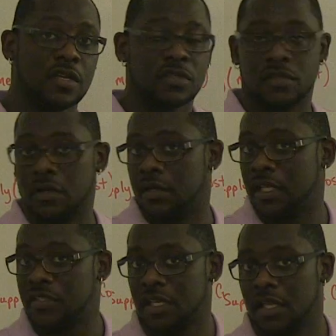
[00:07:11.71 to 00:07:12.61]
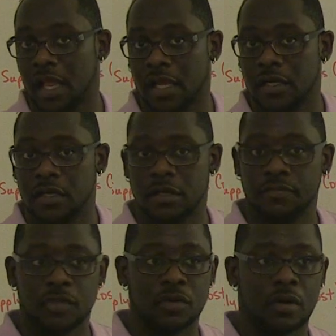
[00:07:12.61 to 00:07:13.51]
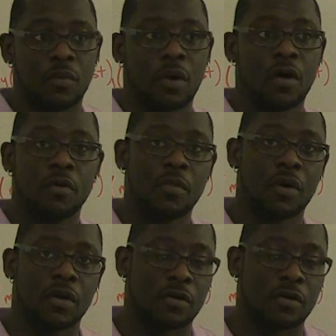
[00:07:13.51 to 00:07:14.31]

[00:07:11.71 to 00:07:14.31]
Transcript: So let's say like a Walmart